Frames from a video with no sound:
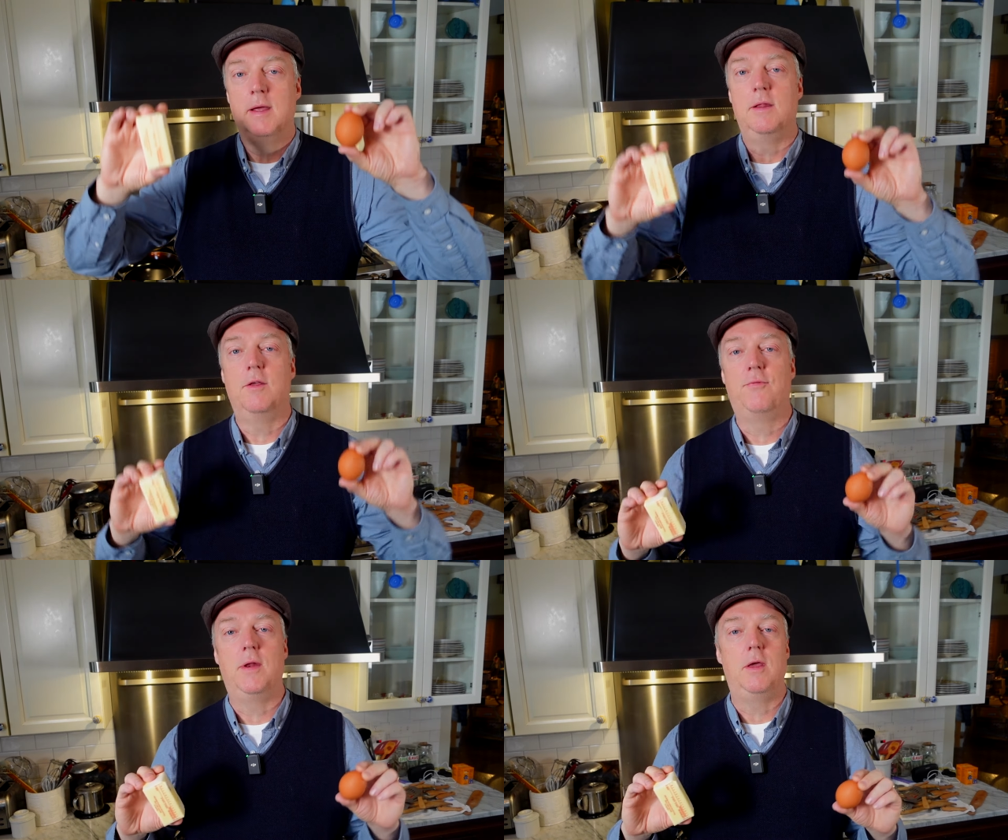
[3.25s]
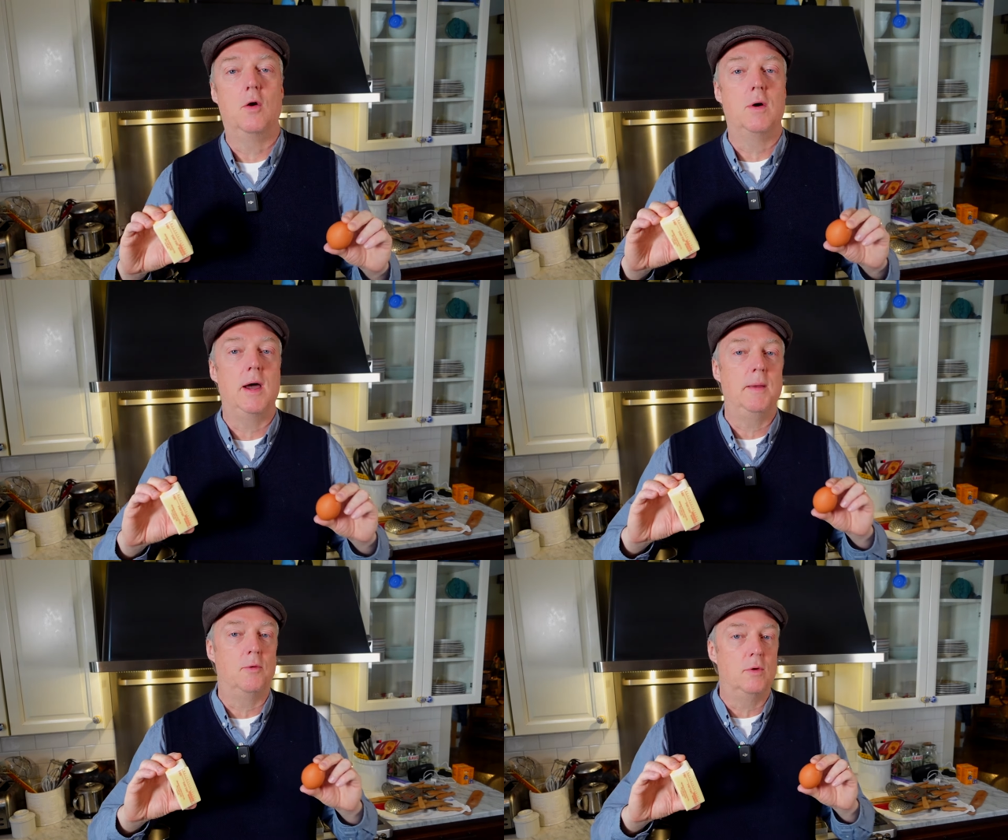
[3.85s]
In this video,
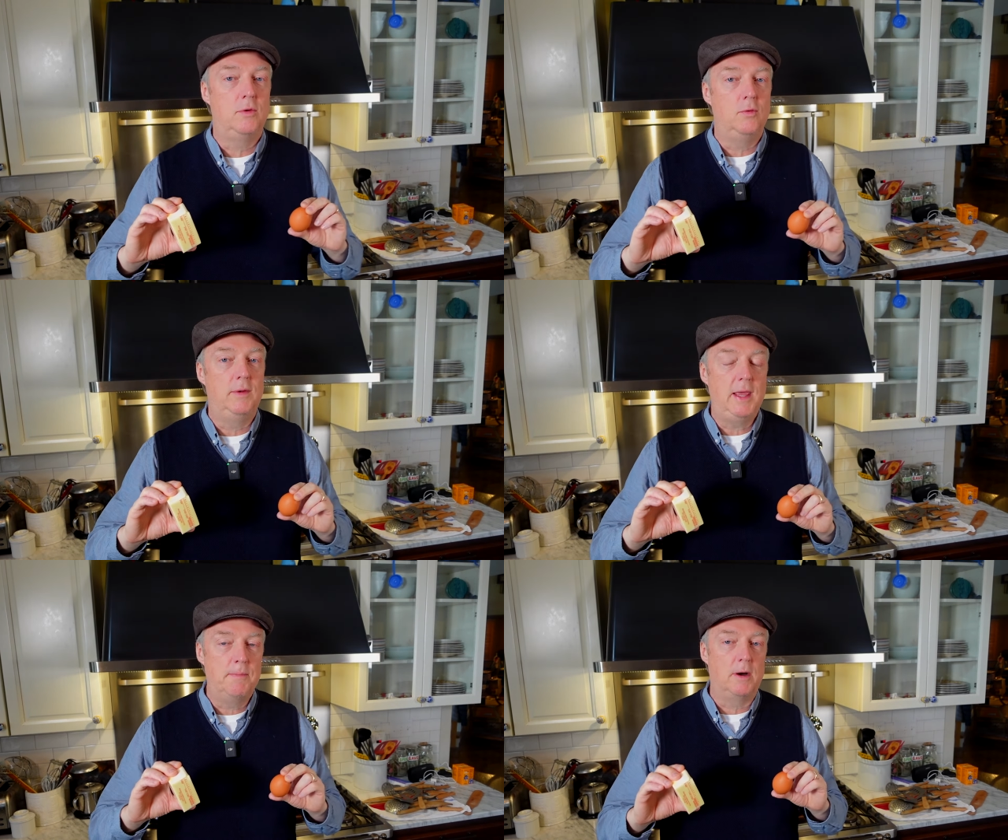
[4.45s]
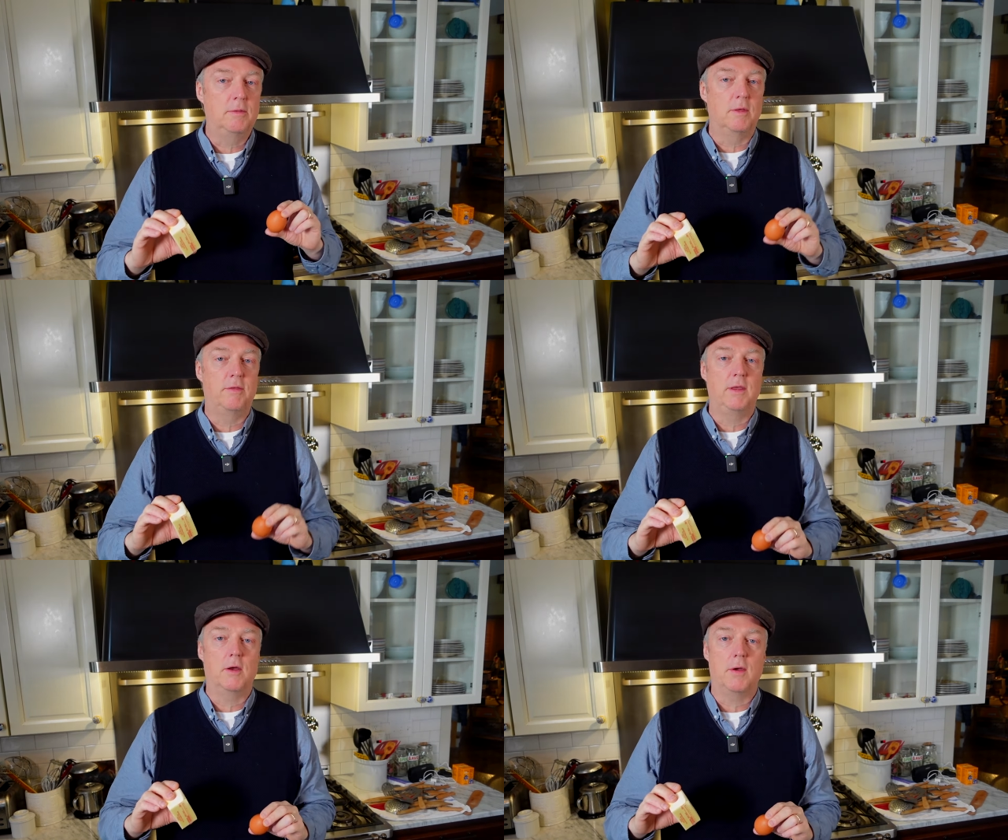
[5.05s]
I am going to debunk the
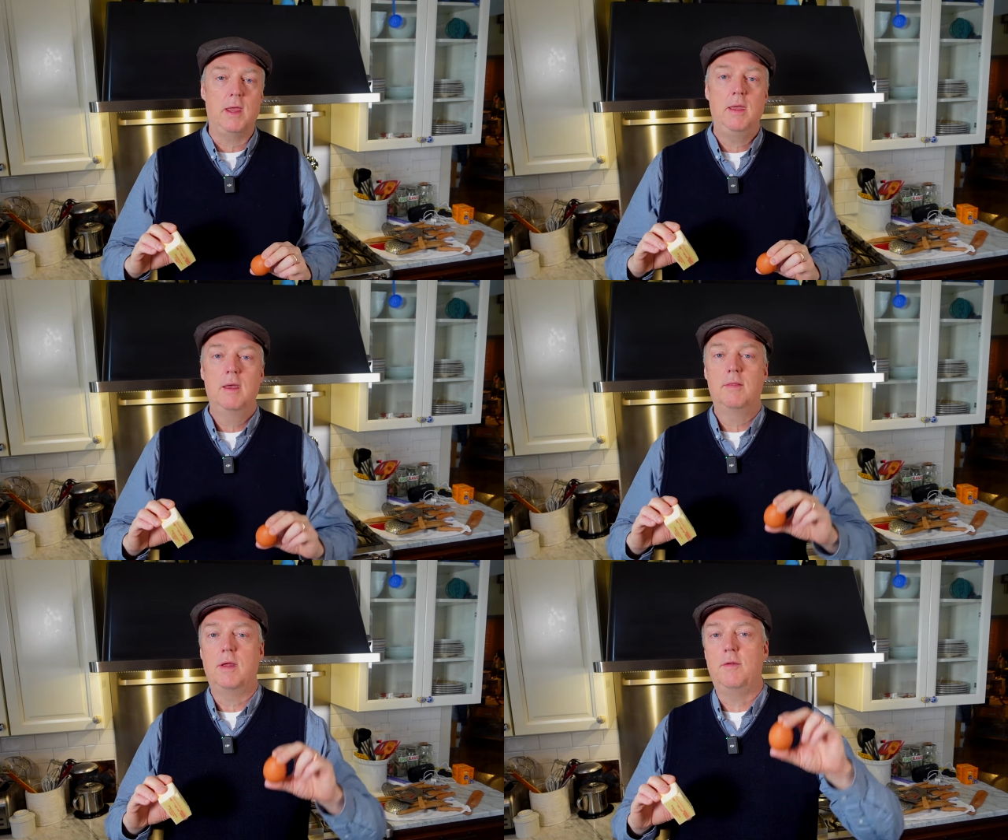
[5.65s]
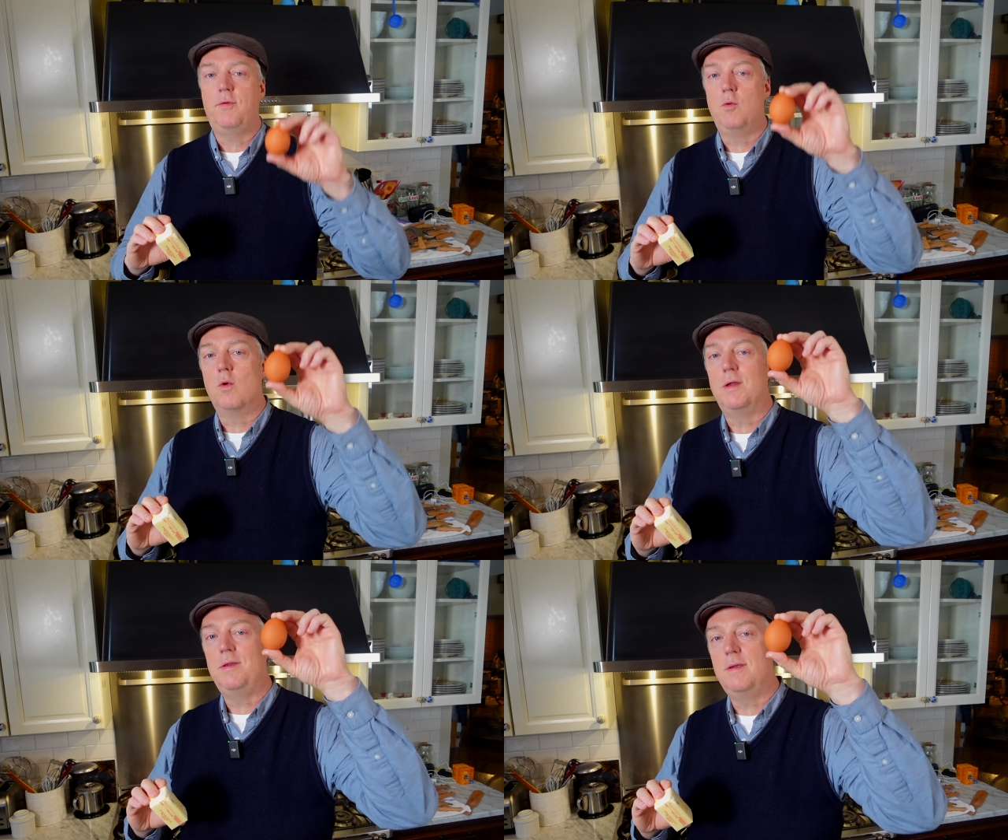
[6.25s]
theory that if you
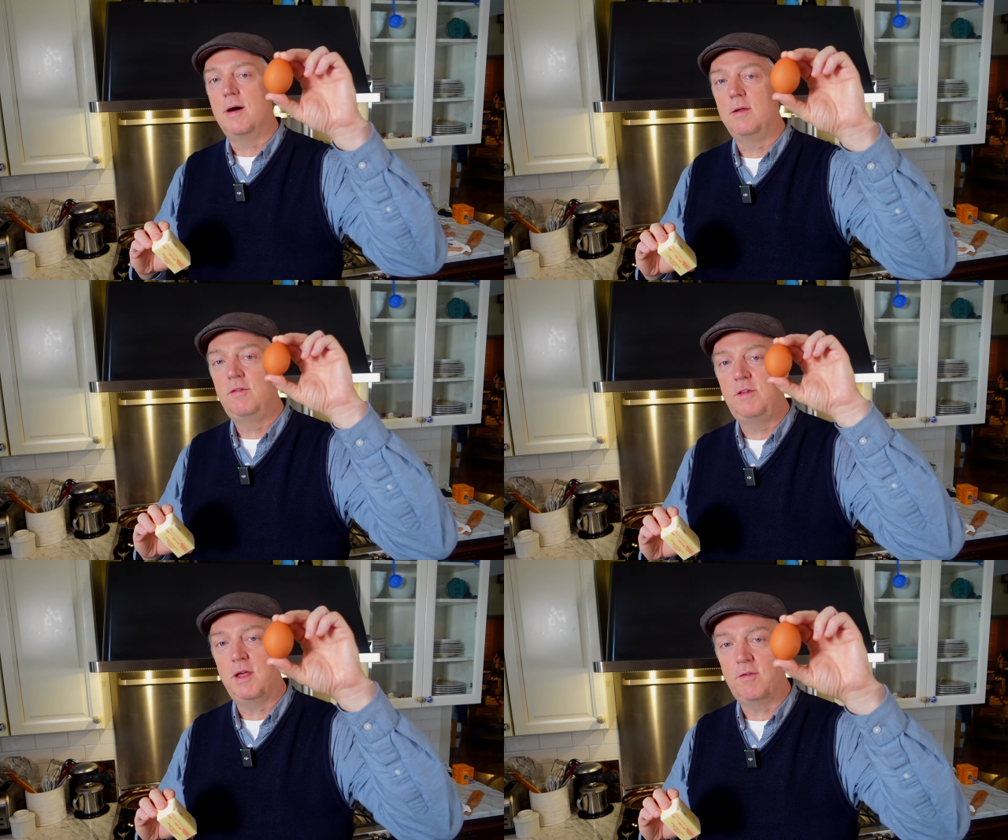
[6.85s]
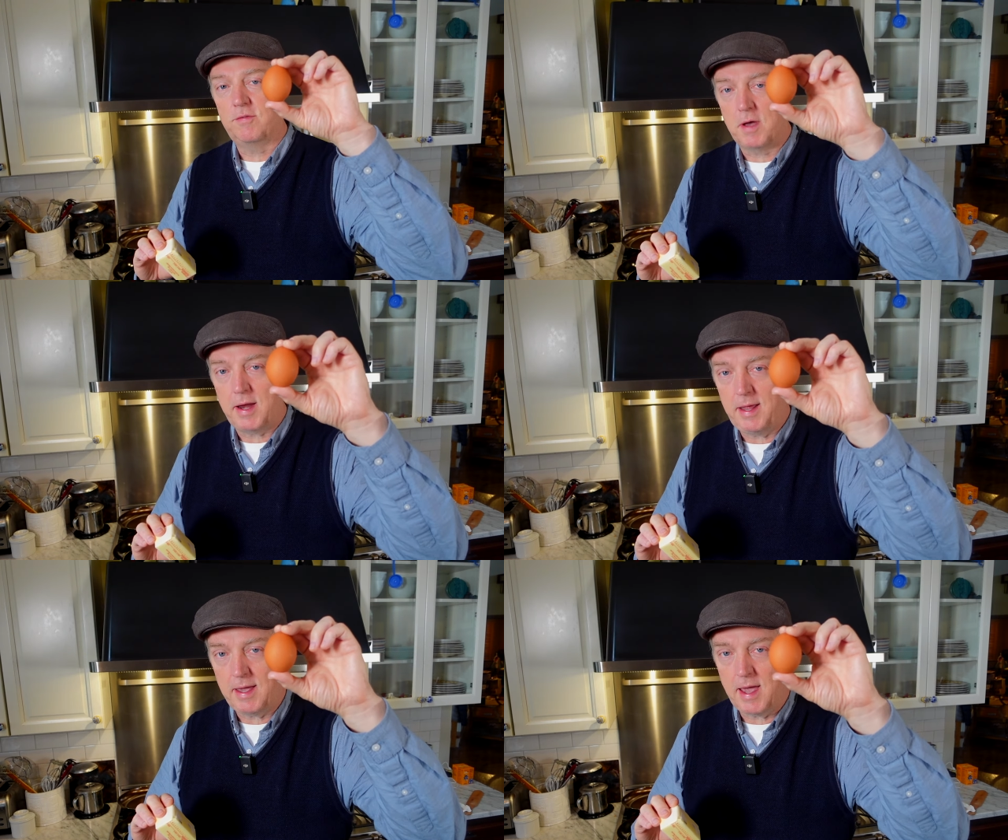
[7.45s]
want non-stick
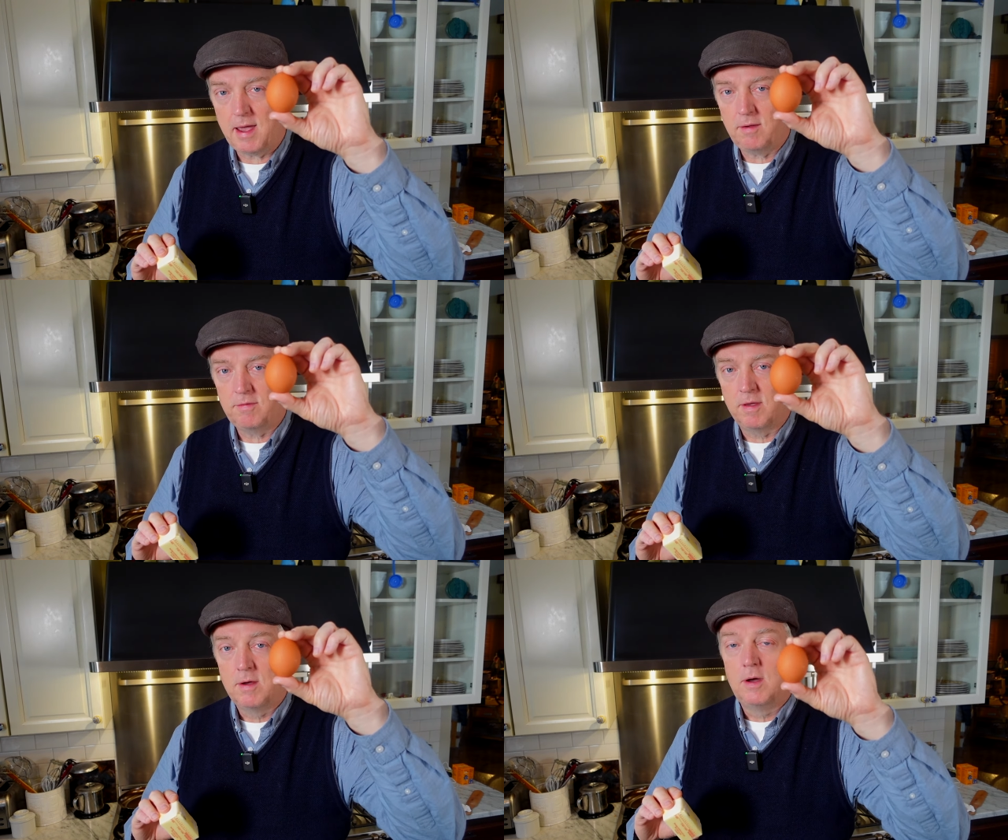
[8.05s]
sliding eggs,